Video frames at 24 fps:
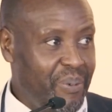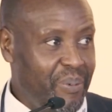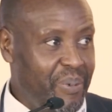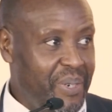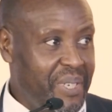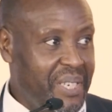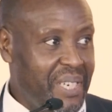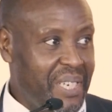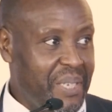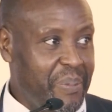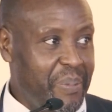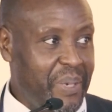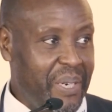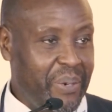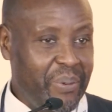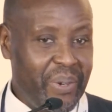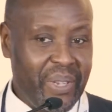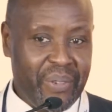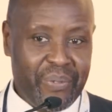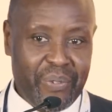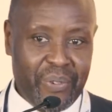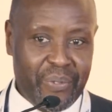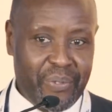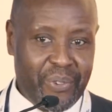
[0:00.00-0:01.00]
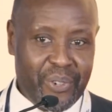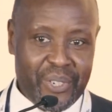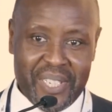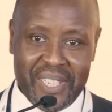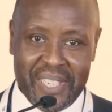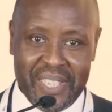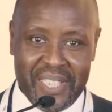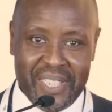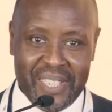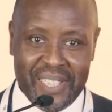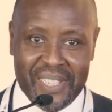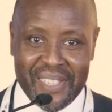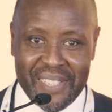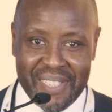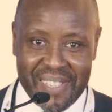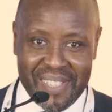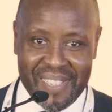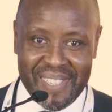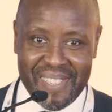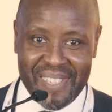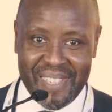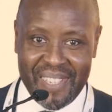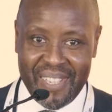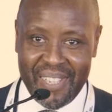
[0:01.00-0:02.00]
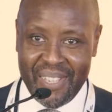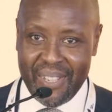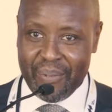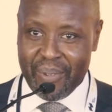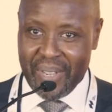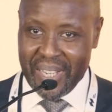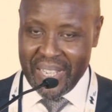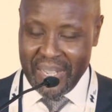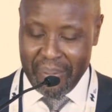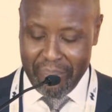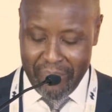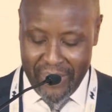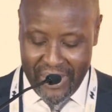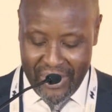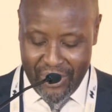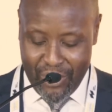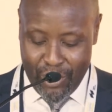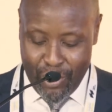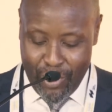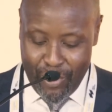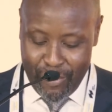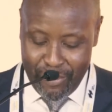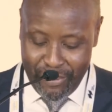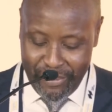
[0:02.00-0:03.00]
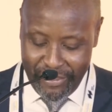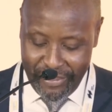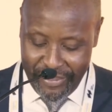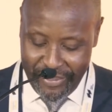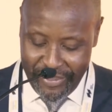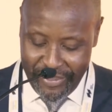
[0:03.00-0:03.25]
which has been away for 14 years. Welcome back home,